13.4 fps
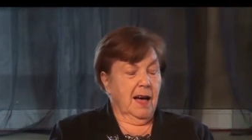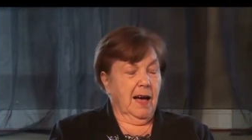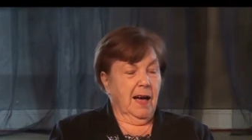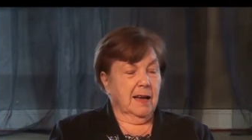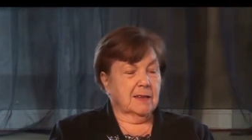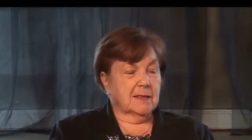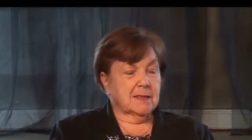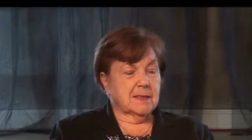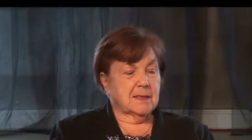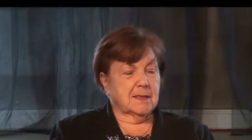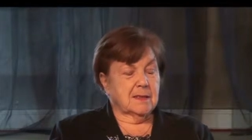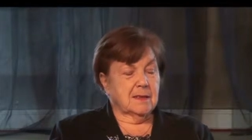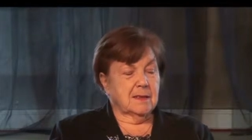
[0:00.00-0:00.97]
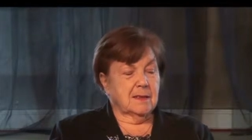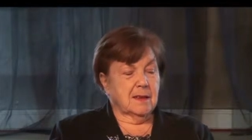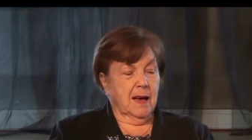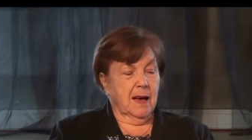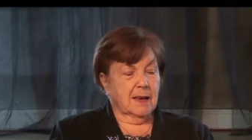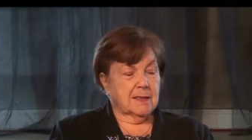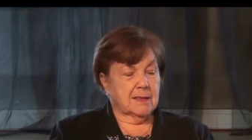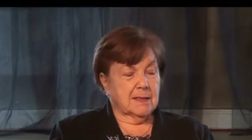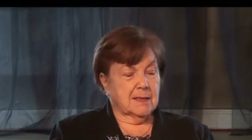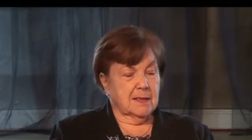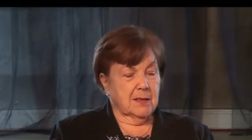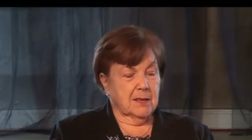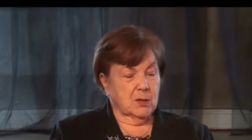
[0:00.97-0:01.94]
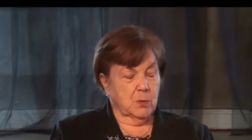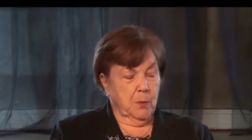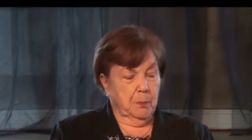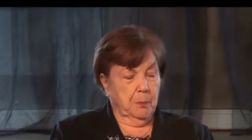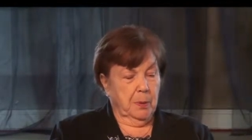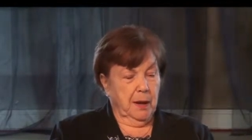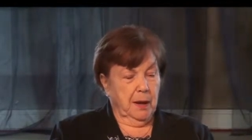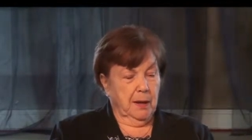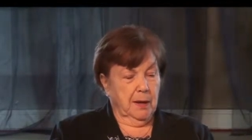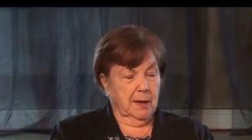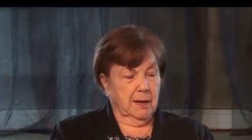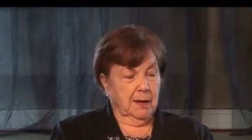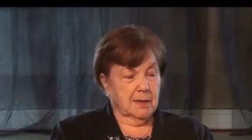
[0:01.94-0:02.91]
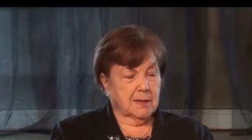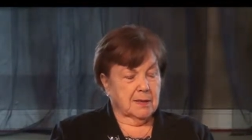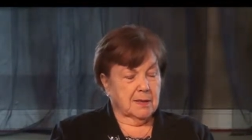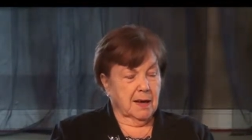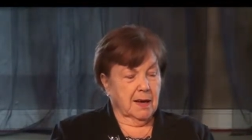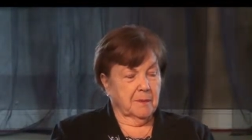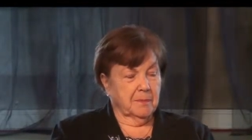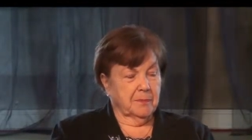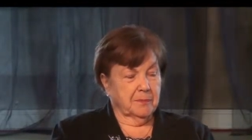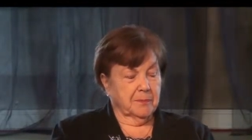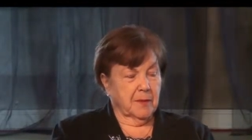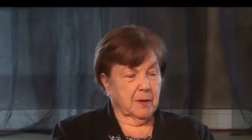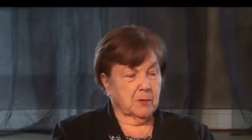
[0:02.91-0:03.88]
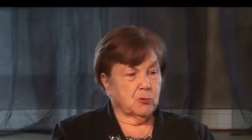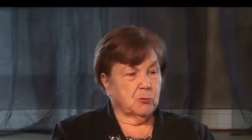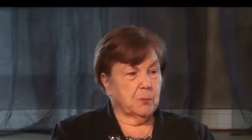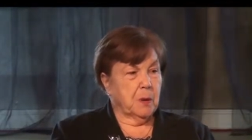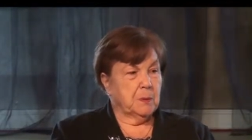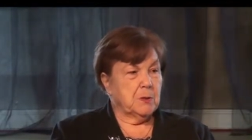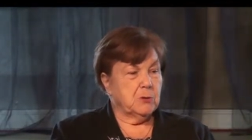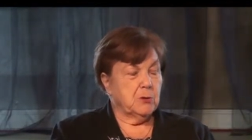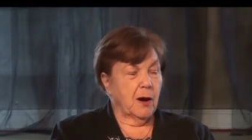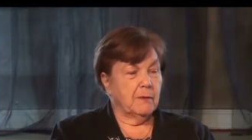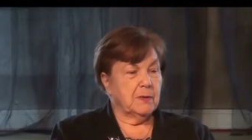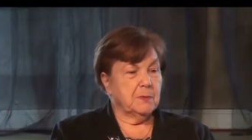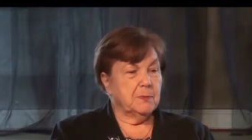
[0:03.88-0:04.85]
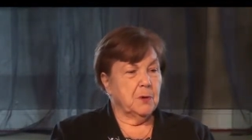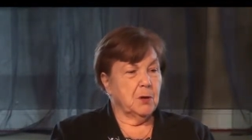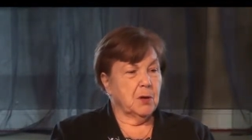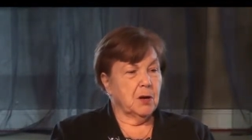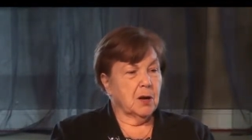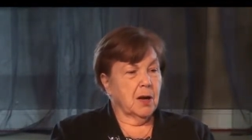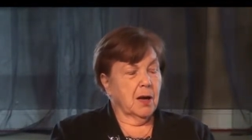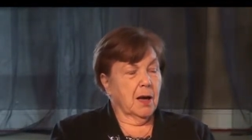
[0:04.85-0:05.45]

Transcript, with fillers: And as the years went by and um, people travelled more.